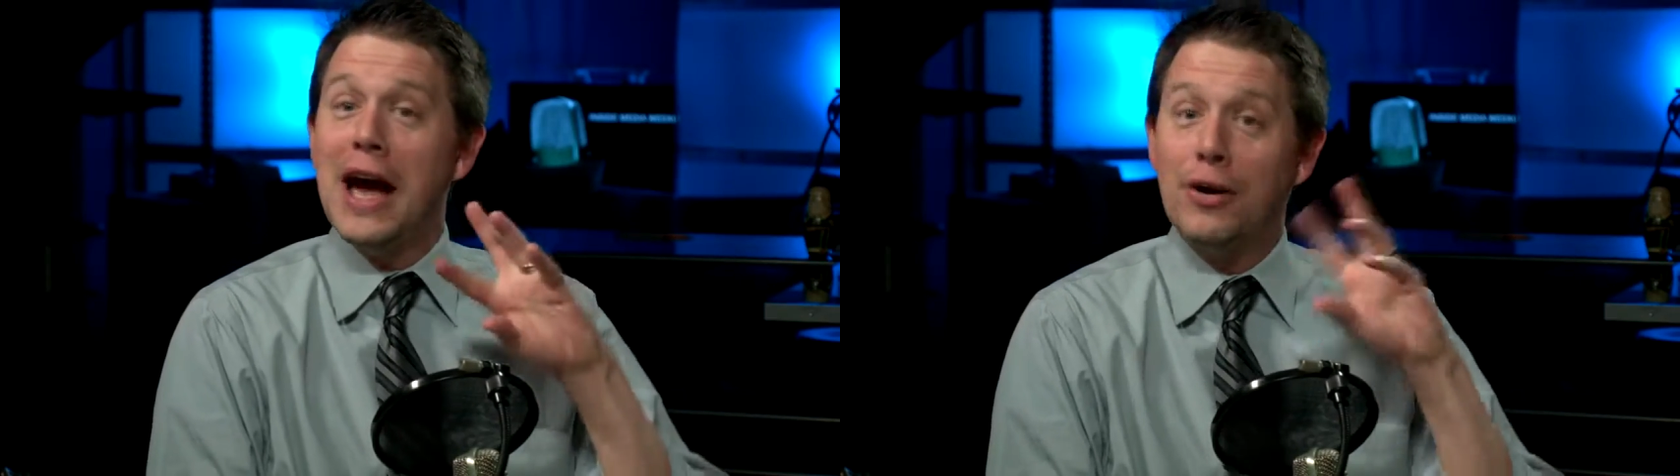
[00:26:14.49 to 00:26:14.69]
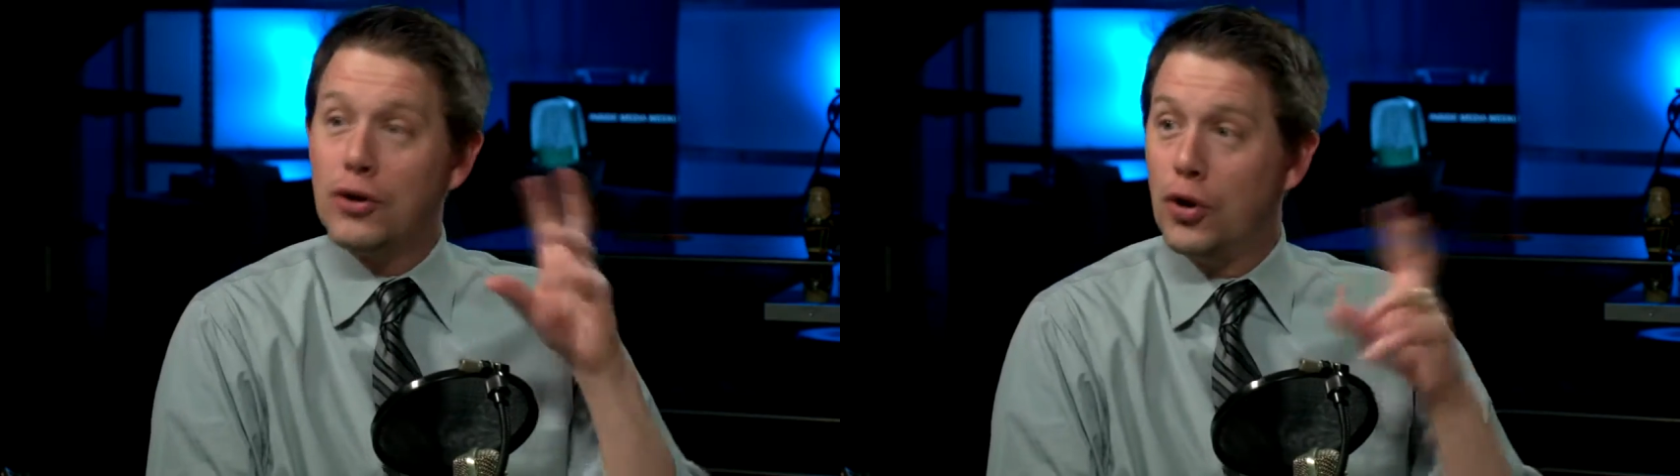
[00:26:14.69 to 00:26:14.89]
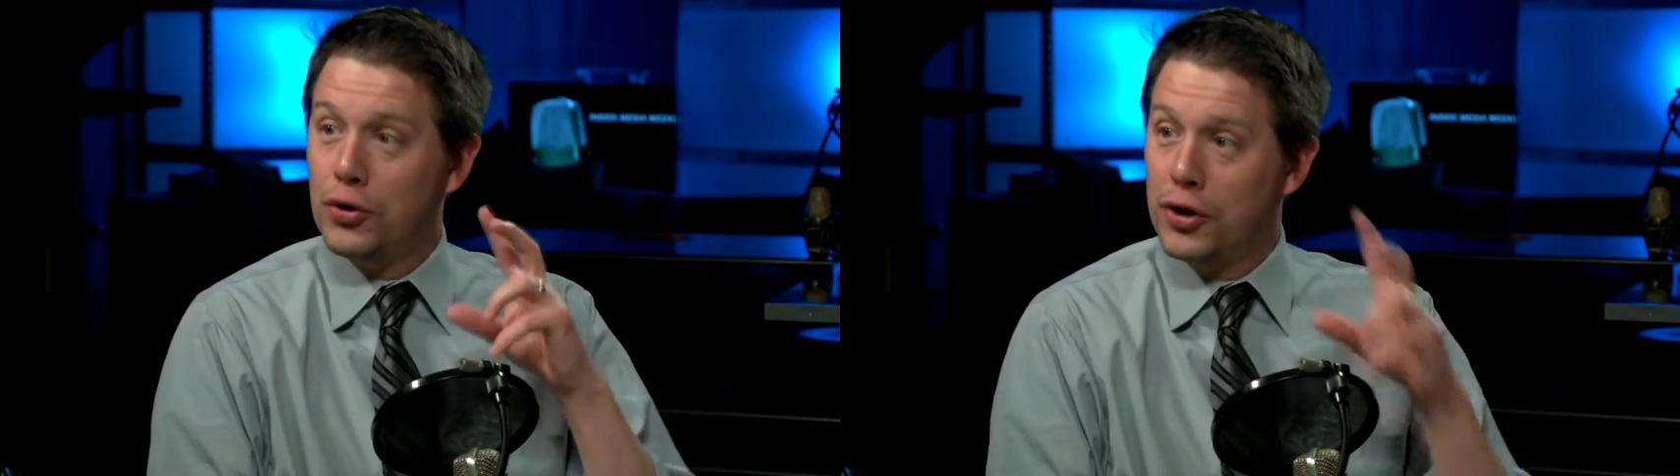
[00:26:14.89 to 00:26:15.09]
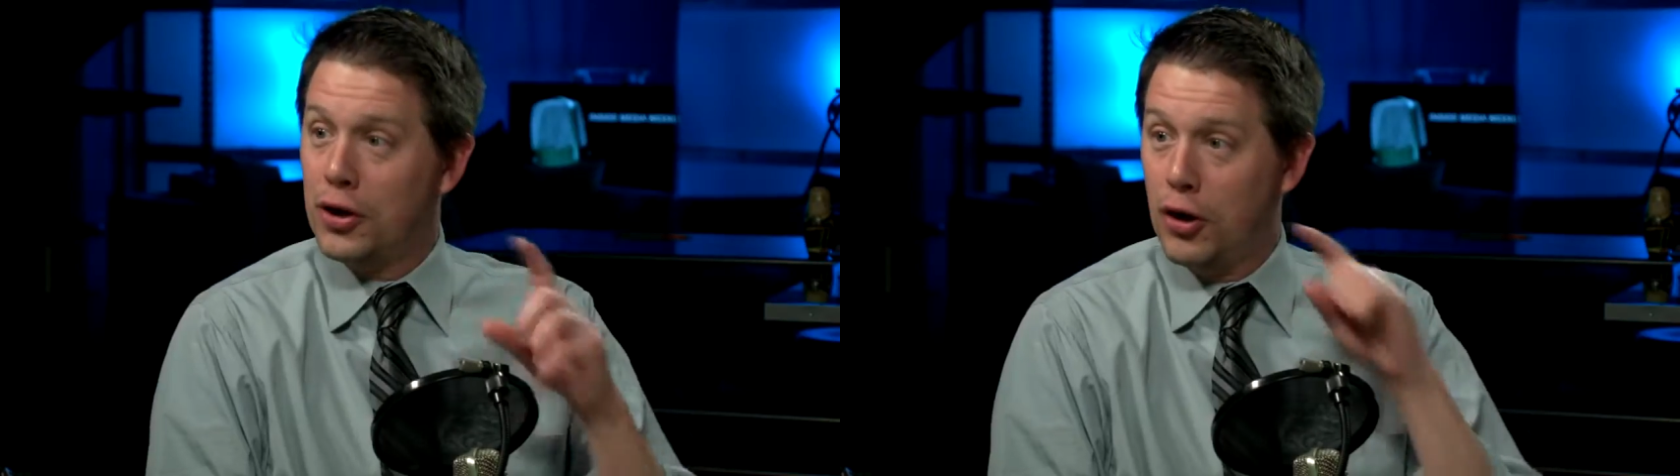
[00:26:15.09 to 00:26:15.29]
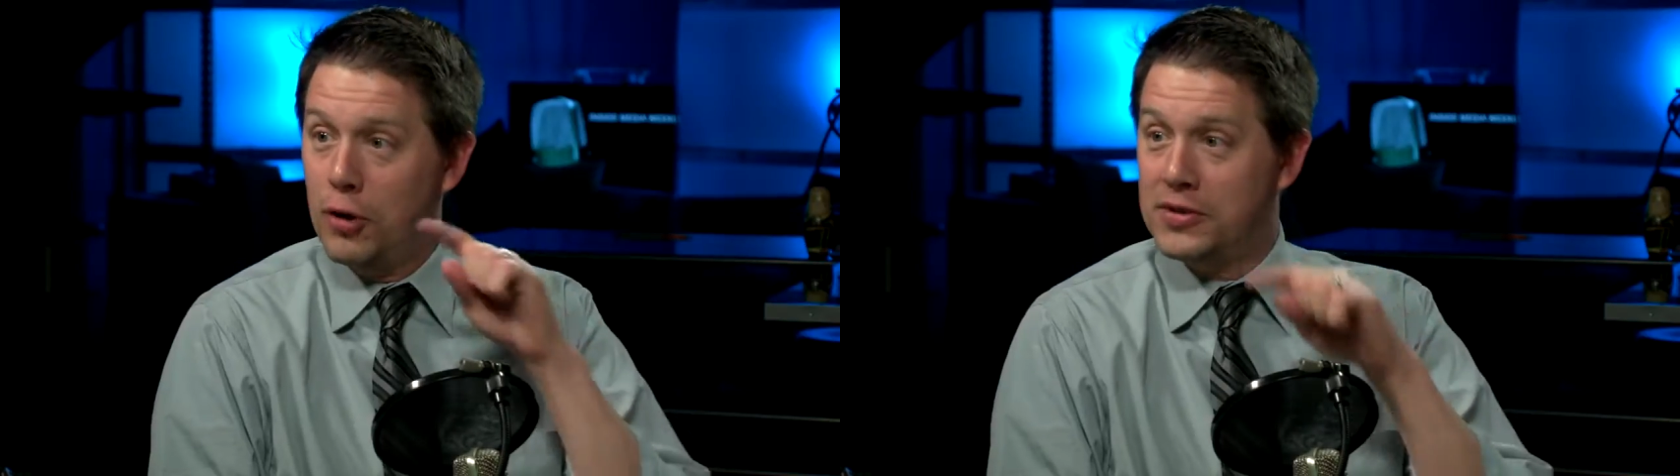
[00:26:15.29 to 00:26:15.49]
out Golden
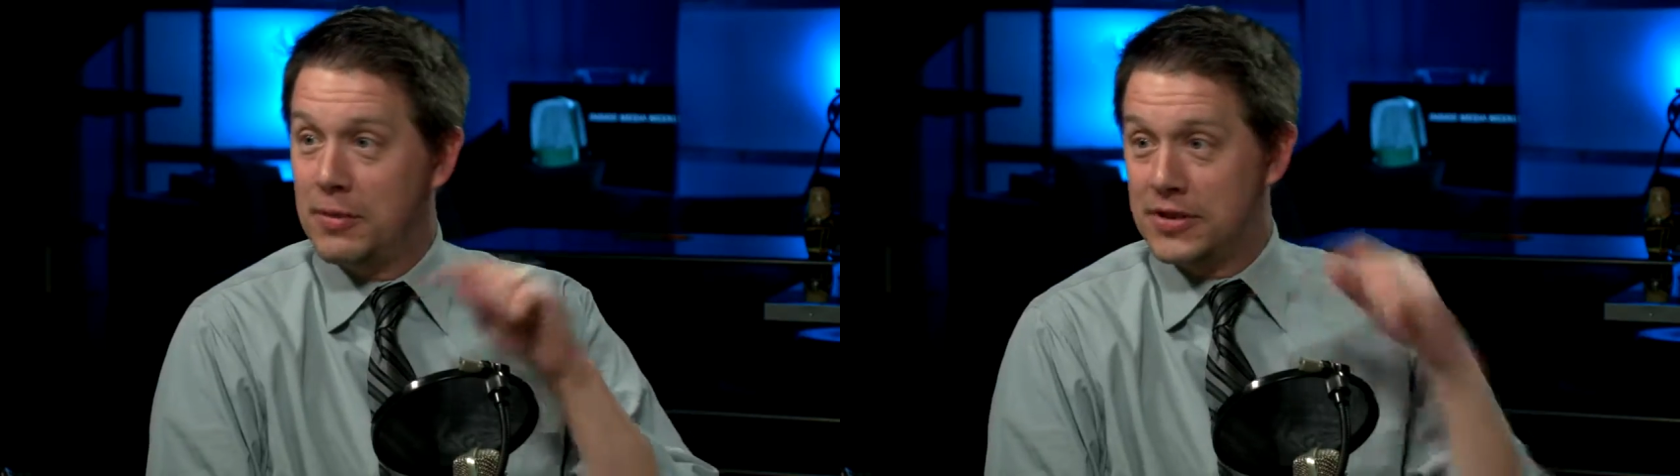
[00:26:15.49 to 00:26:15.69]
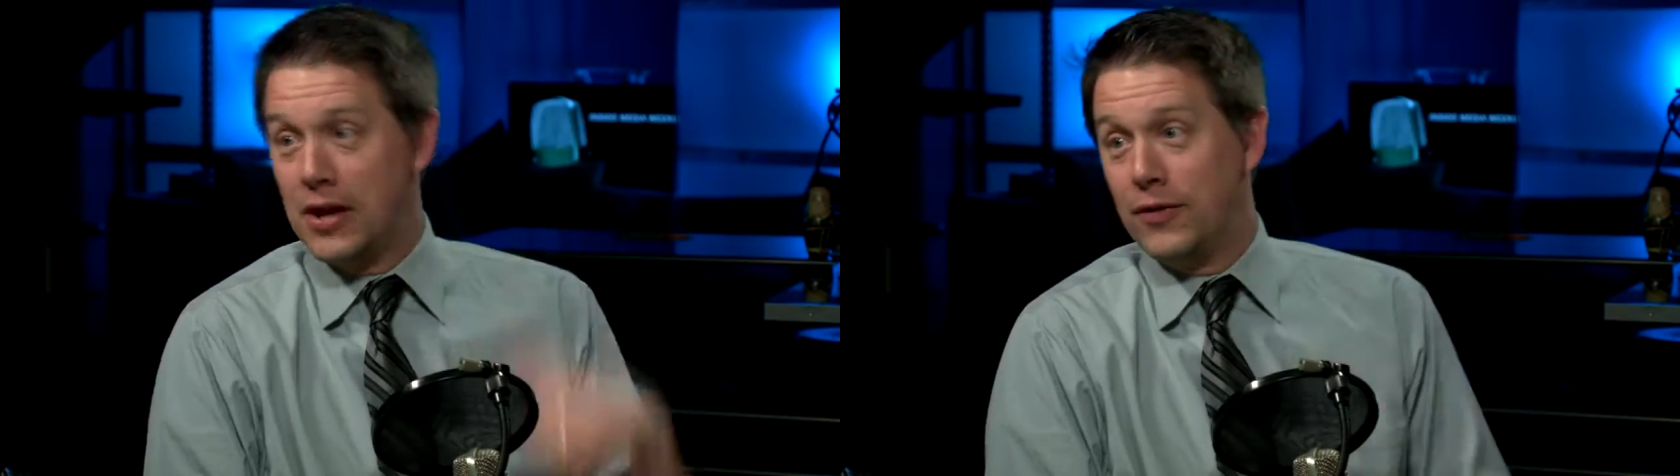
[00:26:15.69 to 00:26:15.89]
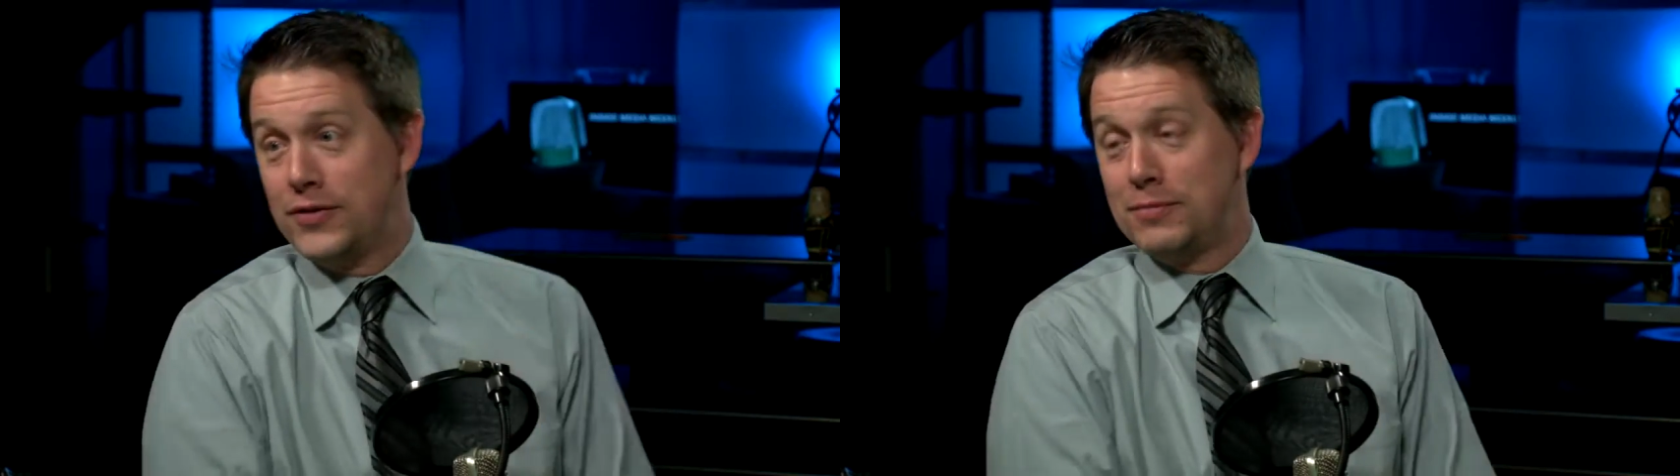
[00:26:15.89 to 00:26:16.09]
Globes themselves.